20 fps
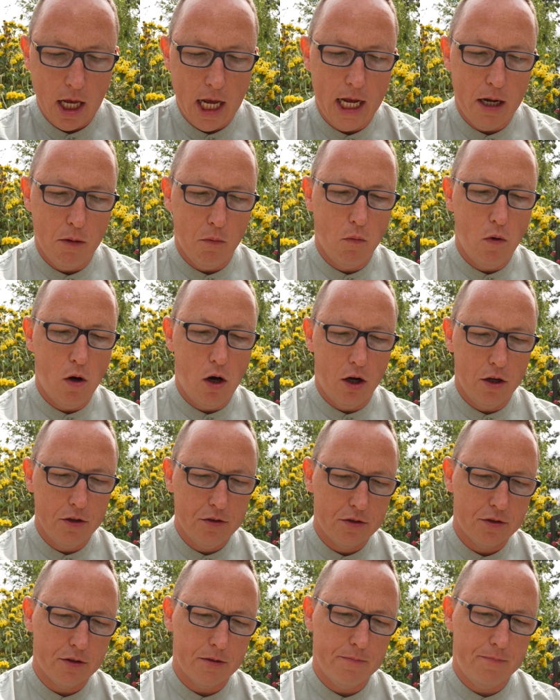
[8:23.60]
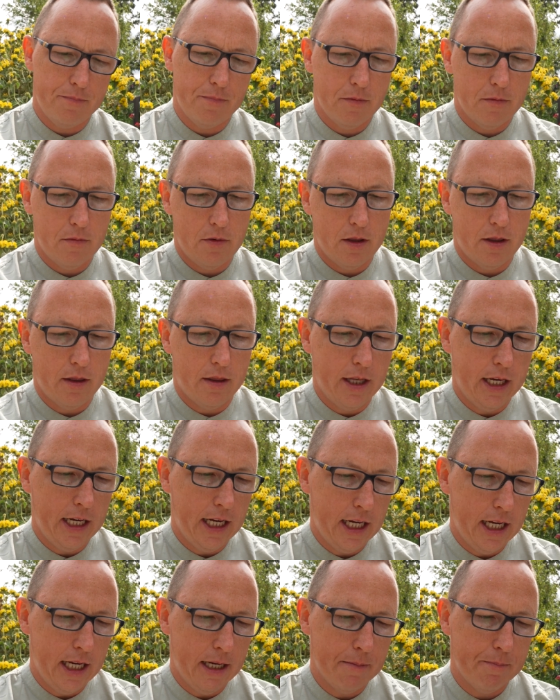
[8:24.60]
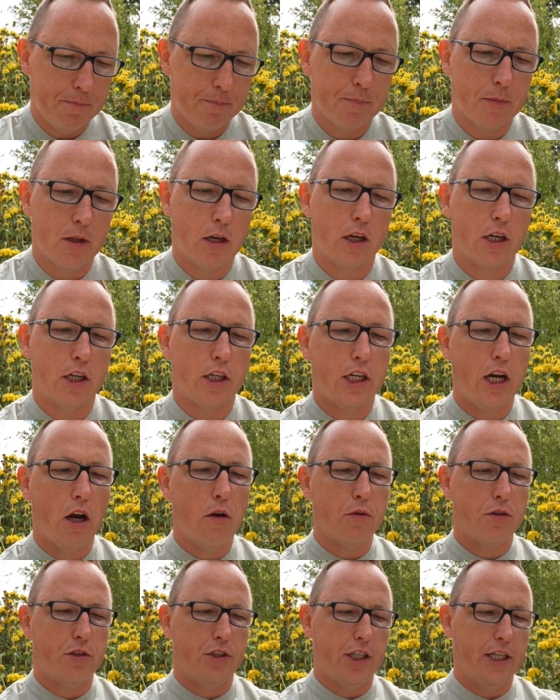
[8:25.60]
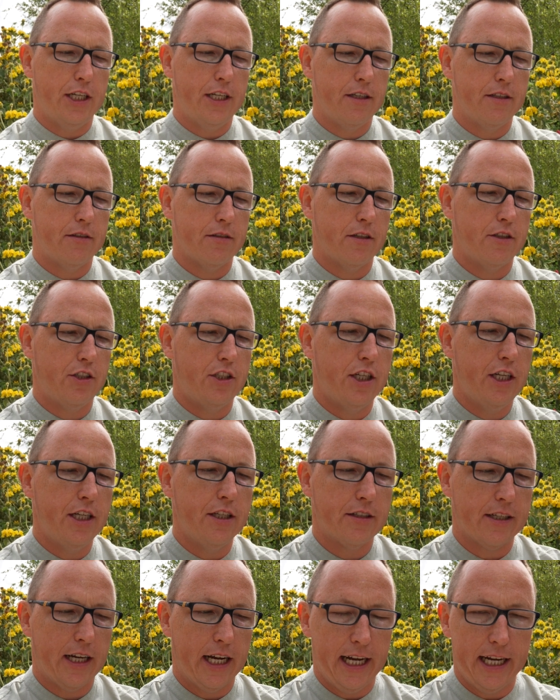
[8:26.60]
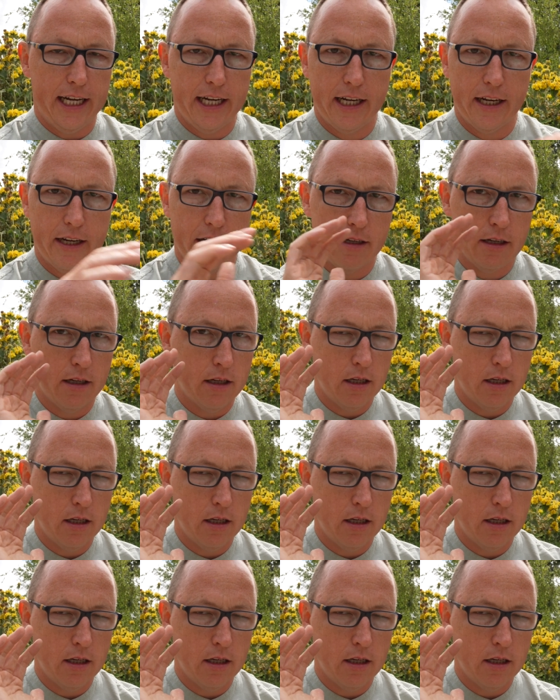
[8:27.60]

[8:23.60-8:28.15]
it was the goat cheese cheesecake.